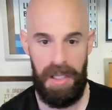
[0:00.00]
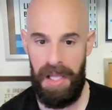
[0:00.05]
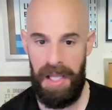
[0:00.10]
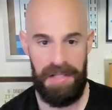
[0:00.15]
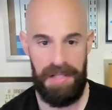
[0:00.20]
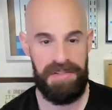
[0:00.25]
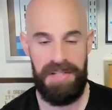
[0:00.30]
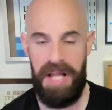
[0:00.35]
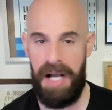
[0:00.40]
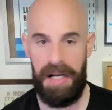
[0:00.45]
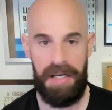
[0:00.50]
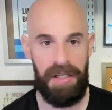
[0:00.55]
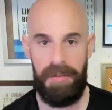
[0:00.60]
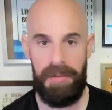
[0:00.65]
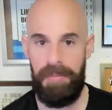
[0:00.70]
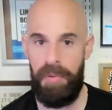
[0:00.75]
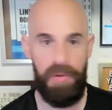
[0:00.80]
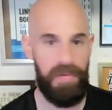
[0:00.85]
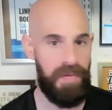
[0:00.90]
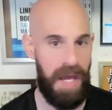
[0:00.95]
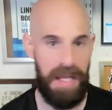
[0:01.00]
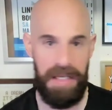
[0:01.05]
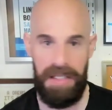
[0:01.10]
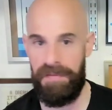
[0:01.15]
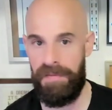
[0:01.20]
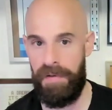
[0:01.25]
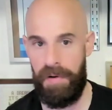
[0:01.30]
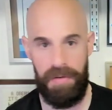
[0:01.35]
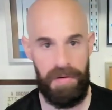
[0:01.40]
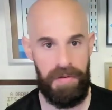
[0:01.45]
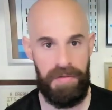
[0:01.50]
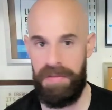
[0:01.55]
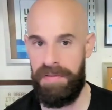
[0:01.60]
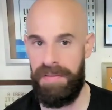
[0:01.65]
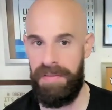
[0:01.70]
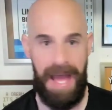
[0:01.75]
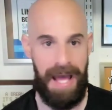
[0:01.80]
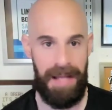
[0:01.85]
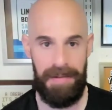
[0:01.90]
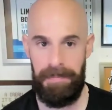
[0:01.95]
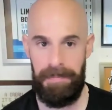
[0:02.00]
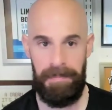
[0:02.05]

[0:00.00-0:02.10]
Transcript: it's not going to move any further than that.